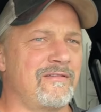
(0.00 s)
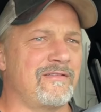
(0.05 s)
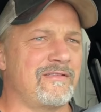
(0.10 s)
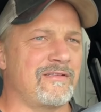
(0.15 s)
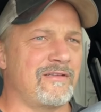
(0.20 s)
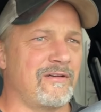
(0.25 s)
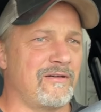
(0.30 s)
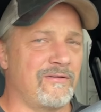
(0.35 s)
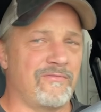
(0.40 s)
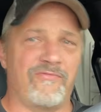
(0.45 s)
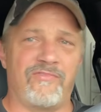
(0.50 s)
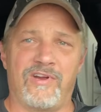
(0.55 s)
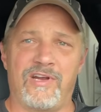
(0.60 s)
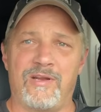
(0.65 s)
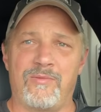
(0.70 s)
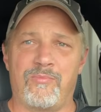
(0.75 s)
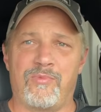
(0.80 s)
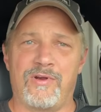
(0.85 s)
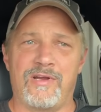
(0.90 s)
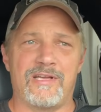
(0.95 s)
So very
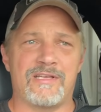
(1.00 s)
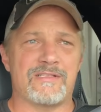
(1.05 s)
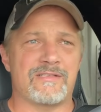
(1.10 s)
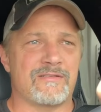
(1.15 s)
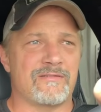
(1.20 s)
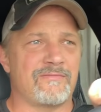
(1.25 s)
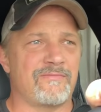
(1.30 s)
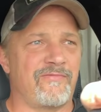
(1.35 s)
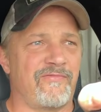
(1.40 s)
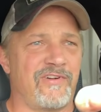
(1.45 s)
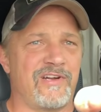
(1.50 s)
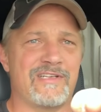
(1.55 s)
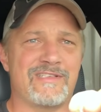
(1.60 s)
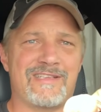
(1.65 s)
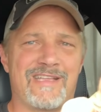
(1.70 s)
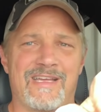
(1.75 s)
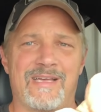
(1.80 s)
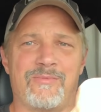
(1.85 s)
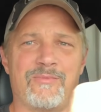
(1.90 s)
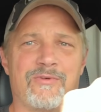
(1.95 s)
impressed, very
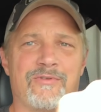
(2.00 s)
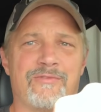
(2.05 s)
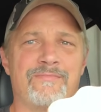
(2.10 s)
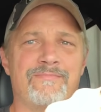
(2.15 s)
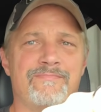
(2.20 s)
stable.